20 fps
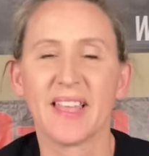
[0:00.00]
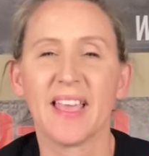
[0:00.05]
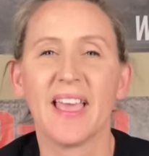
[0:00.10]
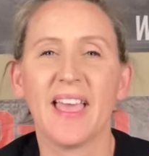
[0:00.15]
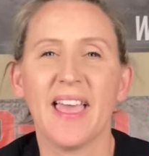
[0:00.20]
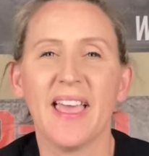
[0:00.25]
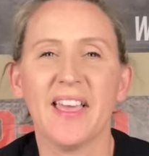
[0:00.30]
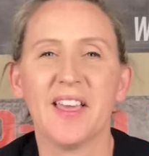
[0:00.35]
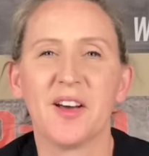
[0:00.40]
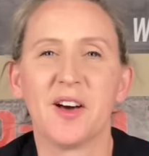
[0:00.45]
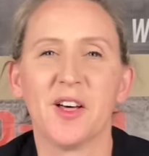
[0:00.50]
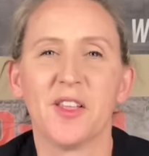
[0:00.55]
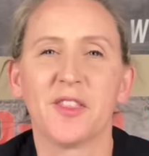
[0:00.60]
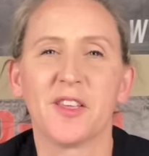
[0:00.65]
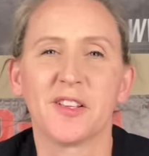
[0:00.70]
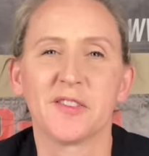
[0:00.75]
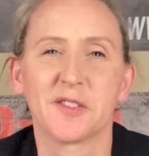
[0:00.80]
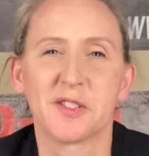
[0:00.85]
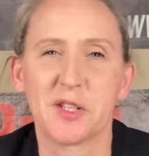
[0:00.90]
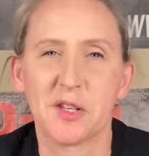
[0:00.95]
Hey y'all,
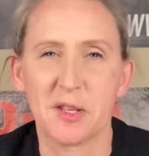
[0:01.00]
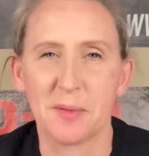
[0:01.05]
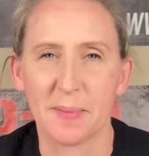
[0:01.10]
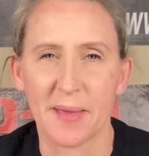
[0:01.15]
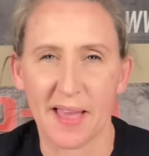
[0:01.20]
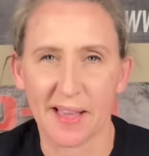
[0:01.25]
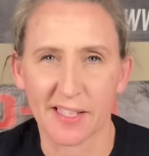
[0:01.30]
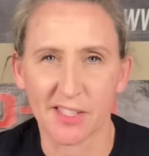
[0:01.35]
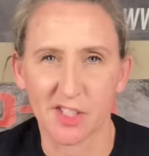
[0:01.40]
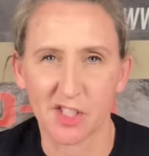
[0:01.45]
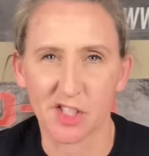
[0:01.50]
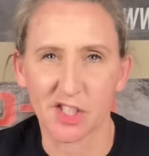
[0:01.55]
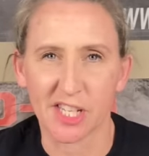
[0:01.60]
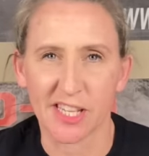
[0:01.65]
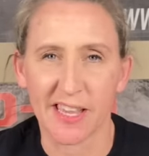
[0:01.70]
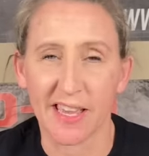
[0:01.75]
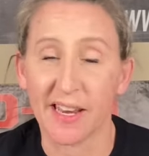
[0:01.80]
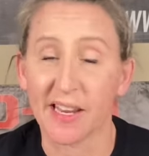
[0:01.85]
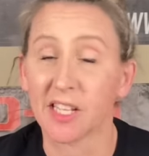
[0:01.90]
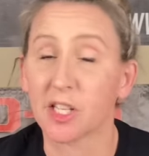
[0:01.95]
thanks for tuning back into
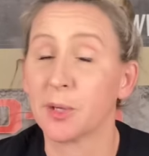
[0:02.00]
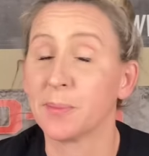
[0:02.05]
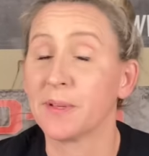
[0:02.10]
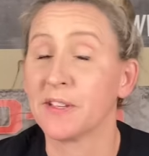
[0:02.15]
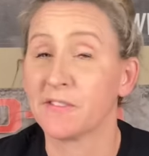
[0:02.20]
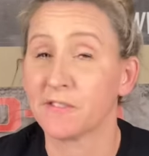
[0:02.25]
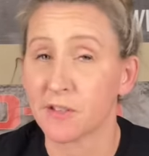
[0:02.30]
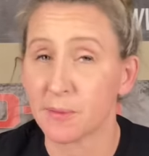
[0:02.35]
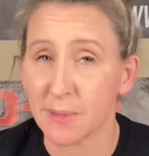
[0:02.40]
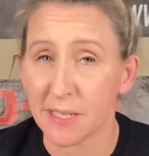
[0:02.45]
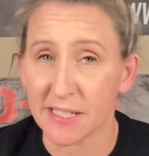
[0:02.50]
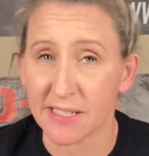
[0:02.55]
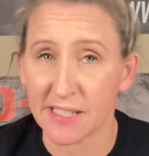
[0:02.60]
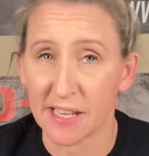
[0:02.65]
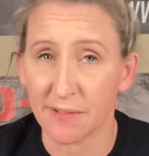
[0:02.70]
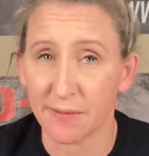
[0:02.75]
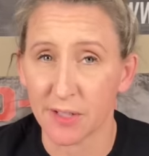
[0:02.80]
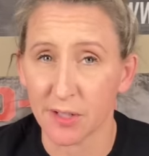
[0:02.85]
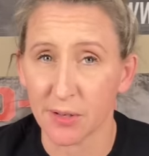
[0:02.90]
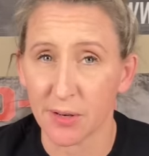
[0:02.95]
Chickanic. Hope everybody's
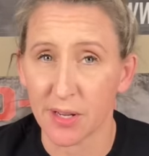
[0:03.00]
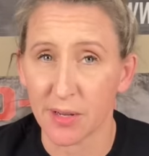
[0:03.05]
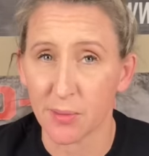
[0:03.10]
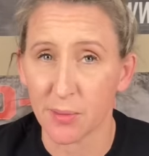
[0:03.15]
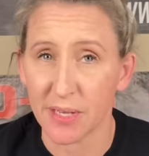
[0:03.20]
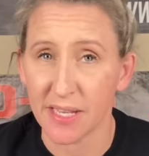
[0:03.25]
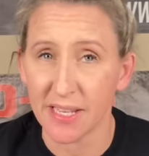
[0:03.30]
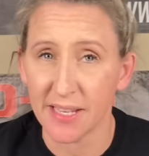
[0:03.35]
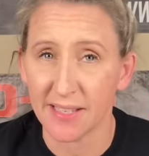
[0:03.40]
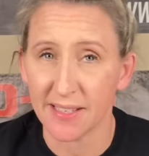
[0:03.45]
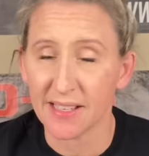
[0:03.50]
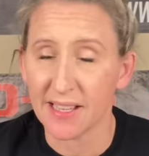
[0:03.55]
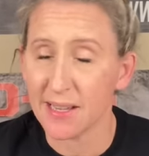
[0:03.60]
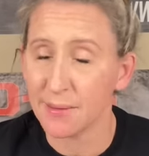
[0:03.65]
having a great week.